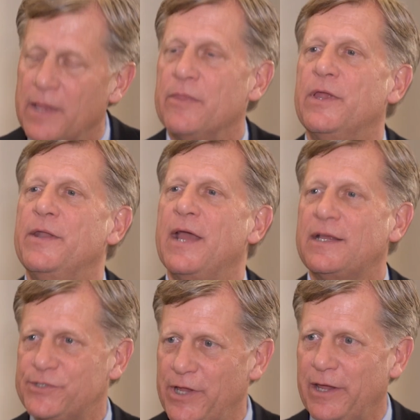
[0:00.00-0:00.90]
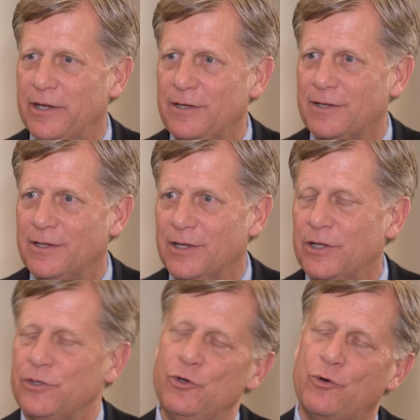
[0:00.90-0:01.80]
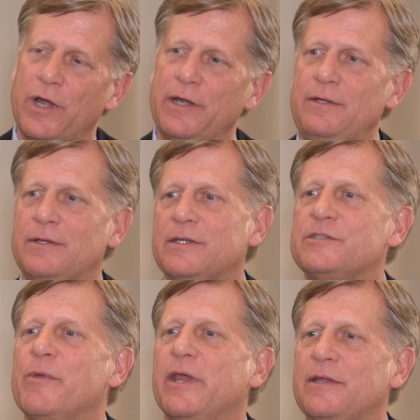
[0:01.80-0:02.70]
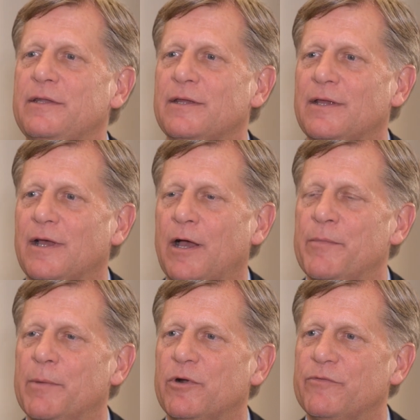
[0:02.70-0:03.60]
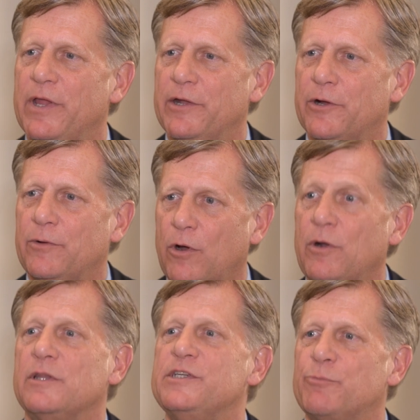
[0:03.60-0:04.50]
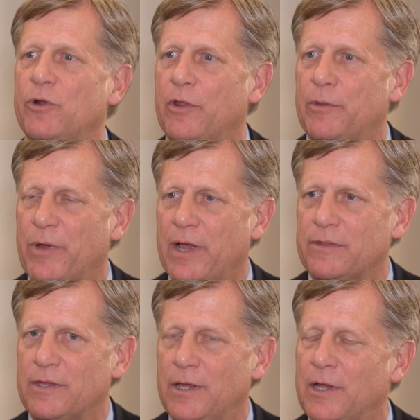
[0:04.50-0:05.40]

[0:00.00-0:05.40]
The next day, Ukraine is made a member of NATO, or at least put on the path.